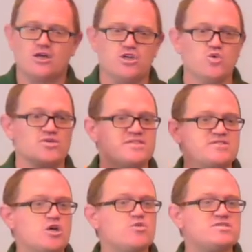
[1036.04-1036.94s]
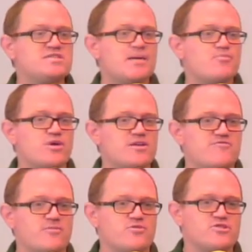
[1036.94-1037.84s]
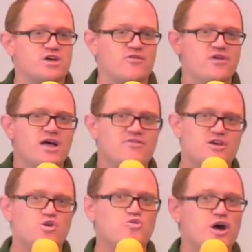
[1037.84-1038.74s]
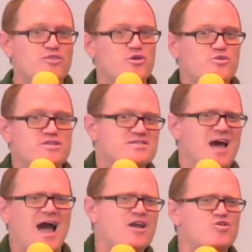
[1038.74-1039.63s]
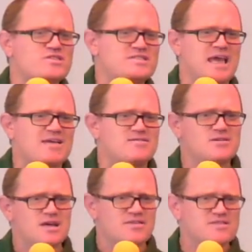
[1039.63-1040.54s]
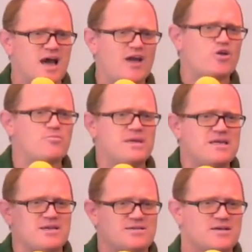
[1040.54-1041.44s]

You were so separated from yourself that you thought there was this higher state, this higher being,